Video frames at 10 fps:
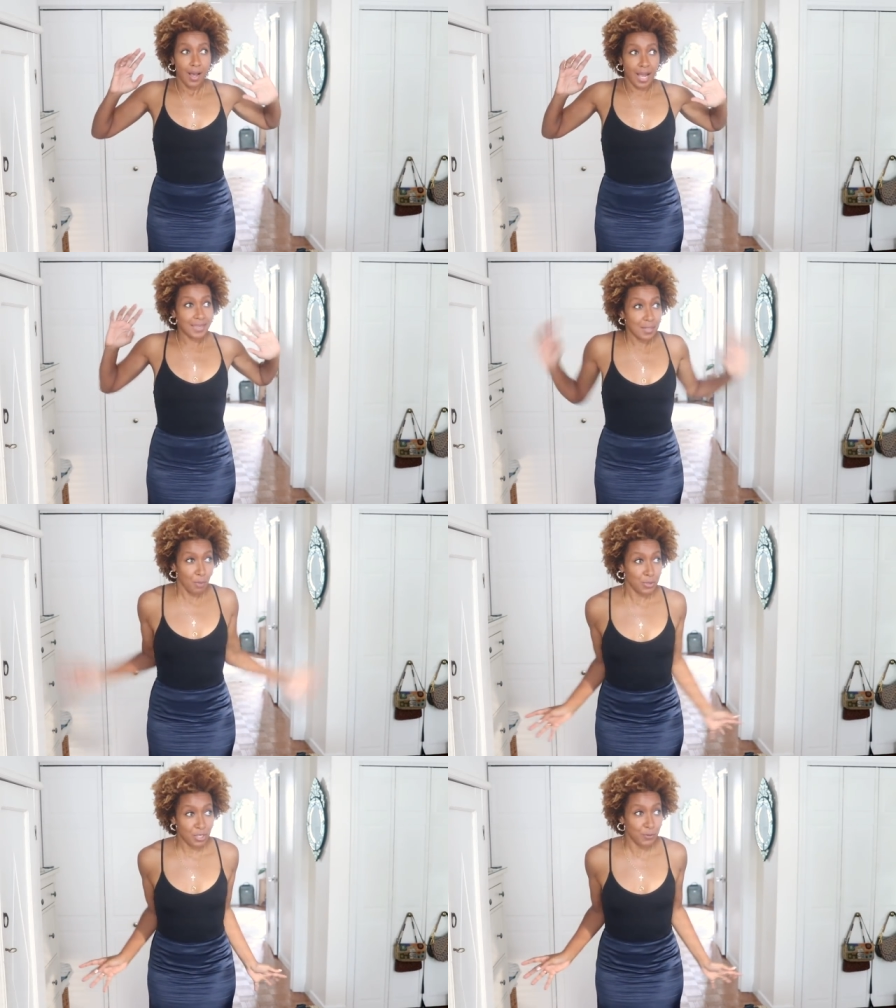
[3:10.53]
I think
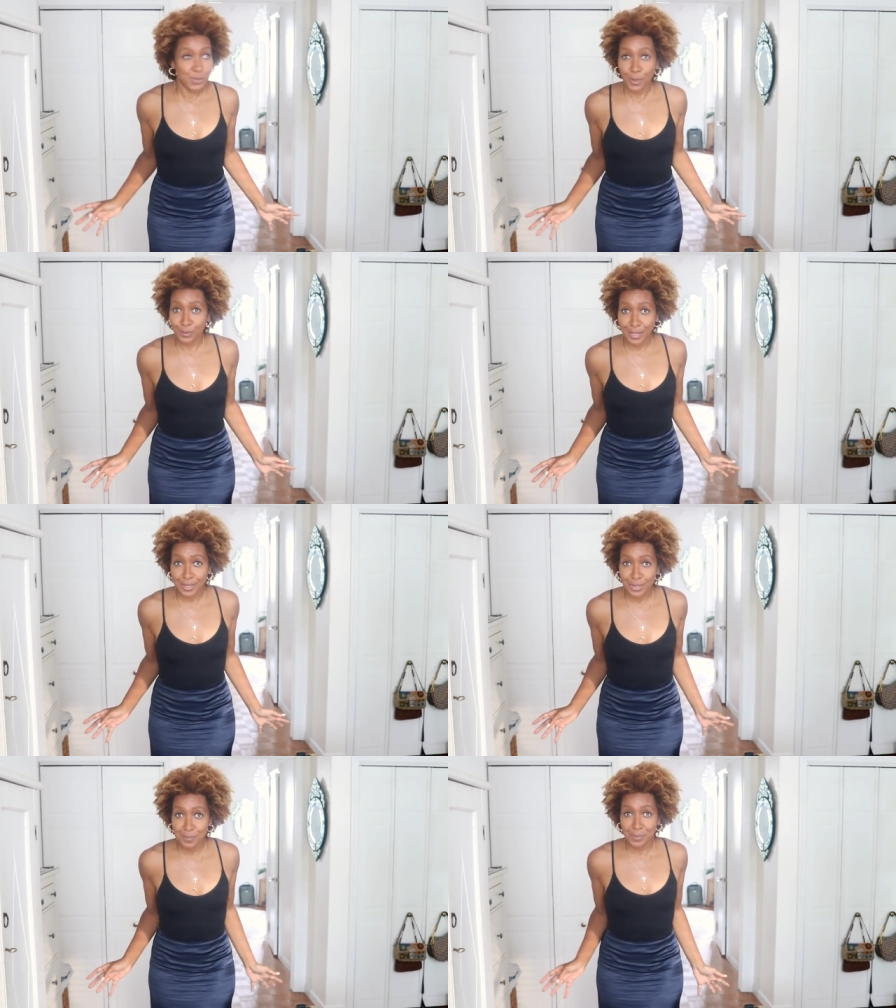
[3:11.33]
most of you don't
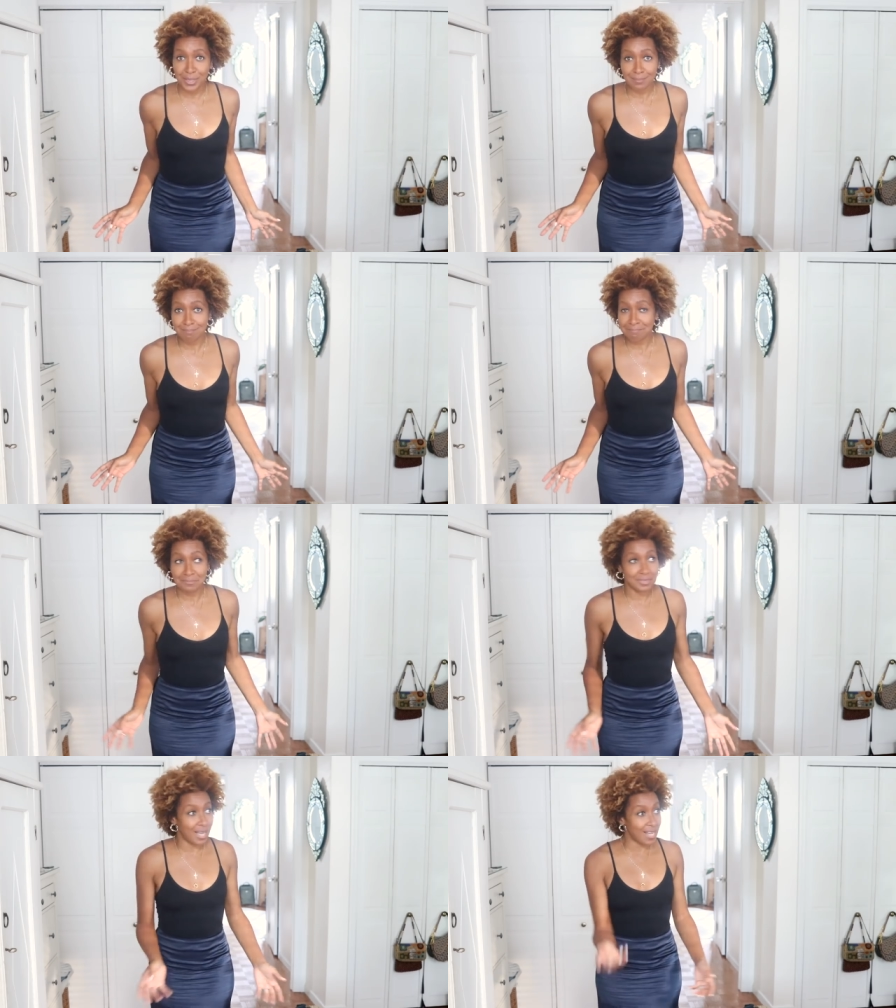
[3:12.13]
like them, but
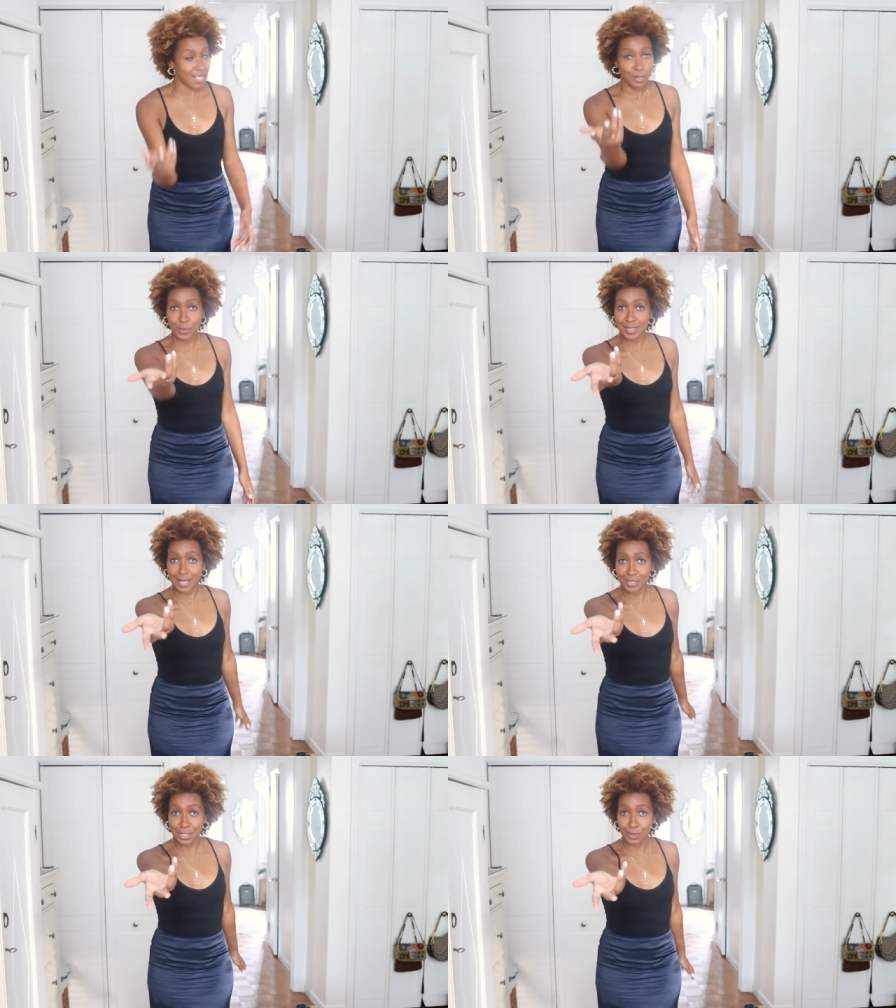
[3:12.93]
as I always
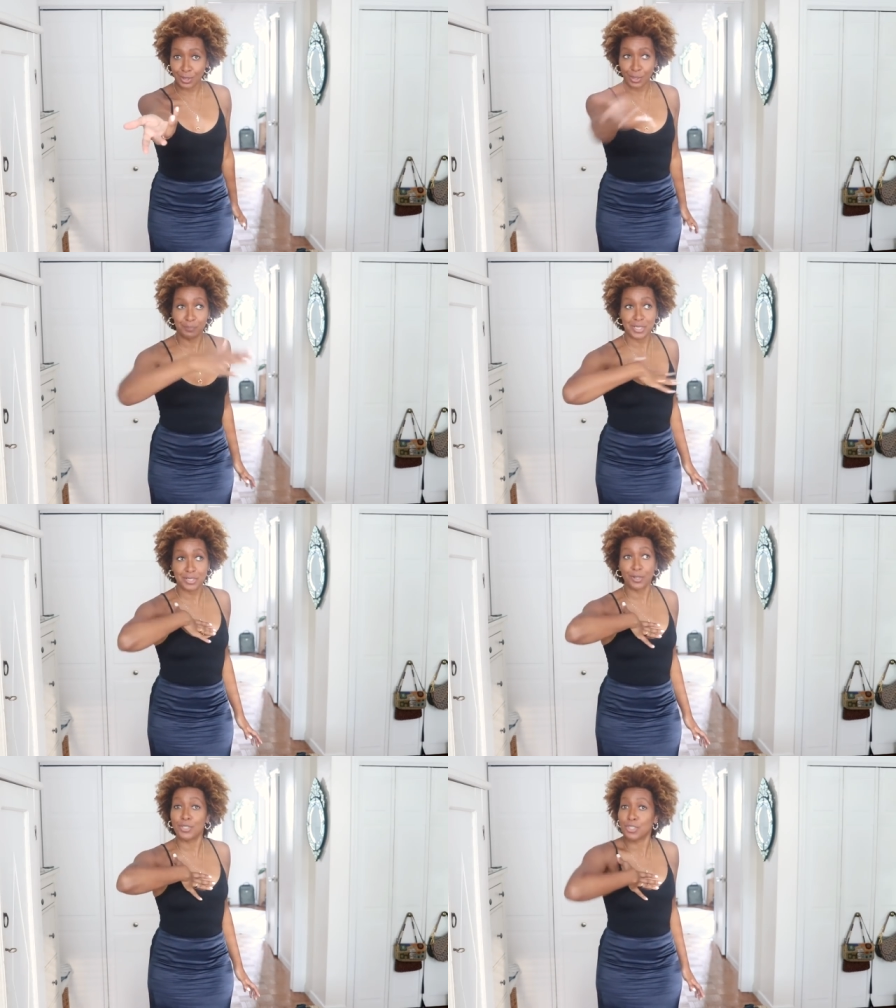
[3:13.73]
say to you lot, as
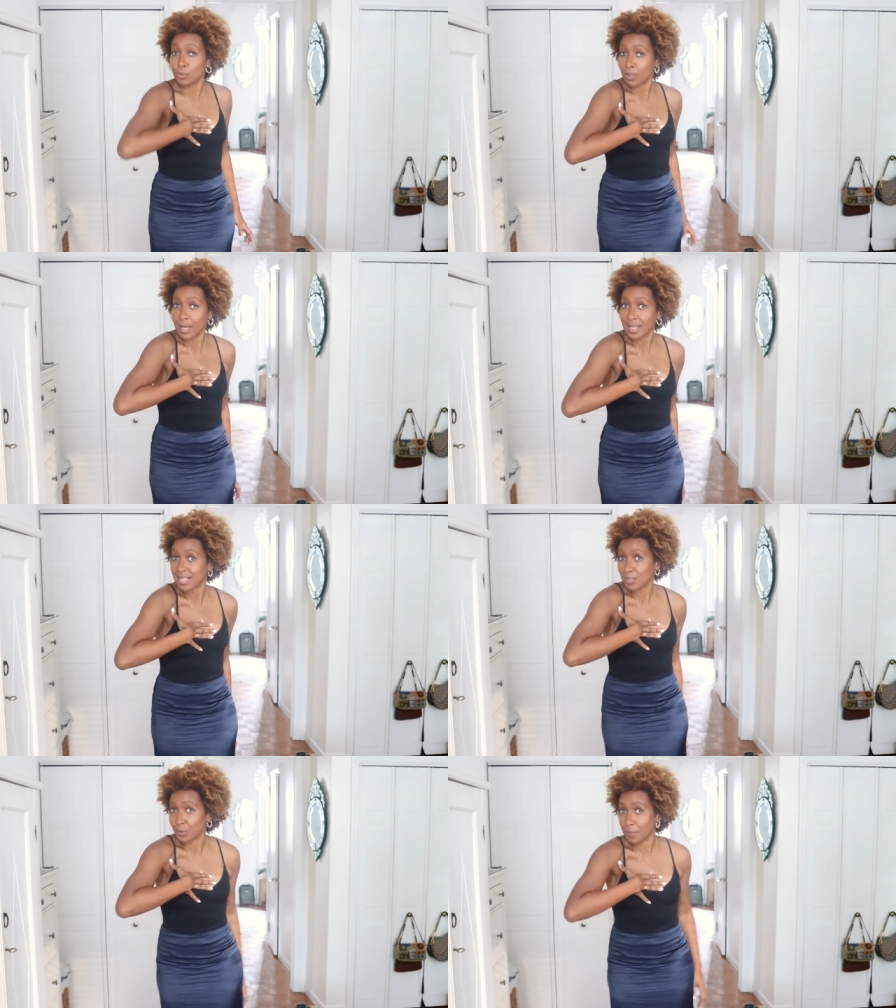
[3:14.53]
long as you like it,
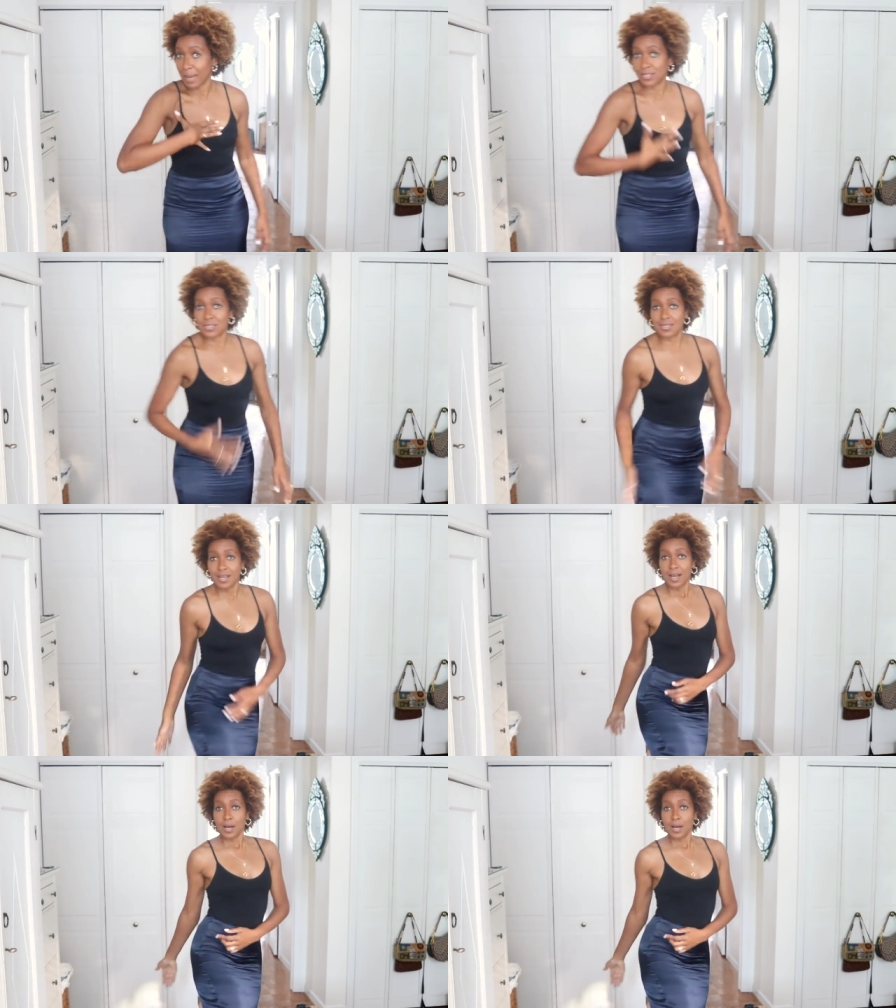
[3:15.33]
that's all that matters.